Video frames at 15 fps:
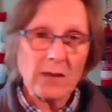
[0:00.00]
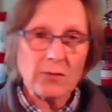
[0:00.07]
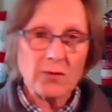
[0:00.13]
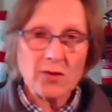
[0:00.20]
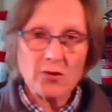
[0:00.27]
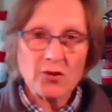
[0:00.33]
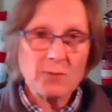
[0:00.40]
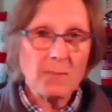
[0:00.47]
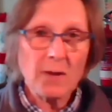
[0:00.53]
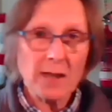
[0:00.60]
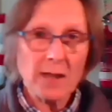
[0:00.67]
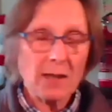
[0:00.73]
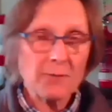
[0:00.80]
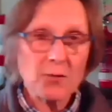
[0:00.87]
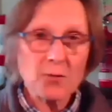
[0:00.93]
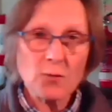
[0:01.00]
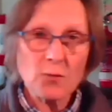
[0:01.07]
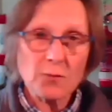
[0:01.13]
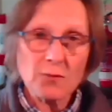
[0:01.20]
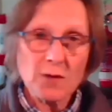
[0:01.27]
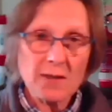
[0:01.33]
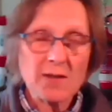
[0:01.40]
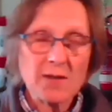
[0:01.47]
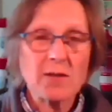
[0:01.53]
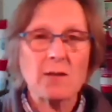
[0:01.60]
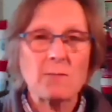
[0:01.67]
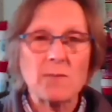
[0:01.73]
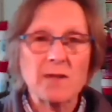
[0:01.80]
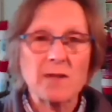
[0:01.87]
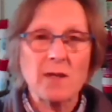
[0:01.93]
So she might have 2 or 3
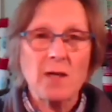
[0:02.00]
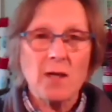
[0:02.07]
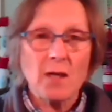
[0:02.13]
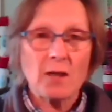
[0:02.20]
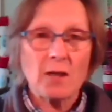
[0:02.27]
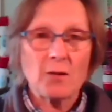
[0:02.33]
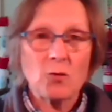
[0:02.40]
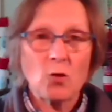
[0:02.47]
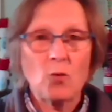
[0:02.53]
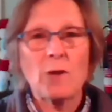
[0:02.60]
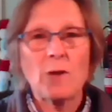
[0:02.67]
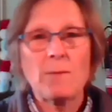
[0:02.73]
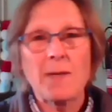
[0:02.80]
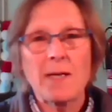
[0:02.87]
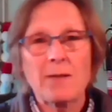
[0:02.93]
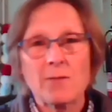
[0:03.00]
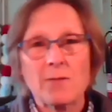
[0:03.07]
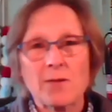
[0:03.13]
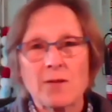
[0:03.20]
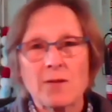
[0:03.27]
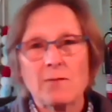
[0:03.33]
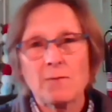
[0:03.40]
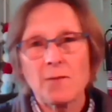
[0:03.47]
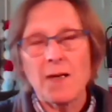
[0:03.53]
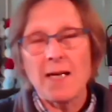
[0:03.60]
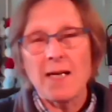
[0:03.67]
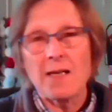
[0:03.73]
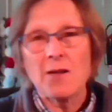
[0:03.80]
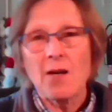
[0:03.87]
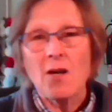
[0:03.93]
times her normal amount of
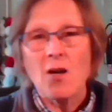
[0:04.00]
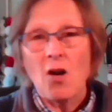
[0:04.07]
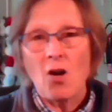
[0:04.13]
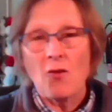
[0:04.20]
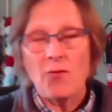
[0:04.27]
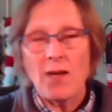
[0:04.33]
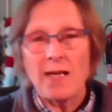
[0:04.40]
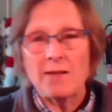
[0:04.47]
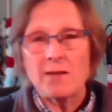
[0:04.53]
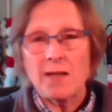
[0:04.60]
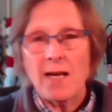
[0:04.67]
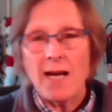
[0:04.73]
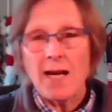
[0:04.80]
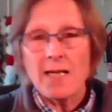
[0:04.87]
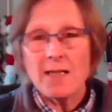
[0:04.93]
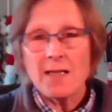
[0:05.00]
feed on that day.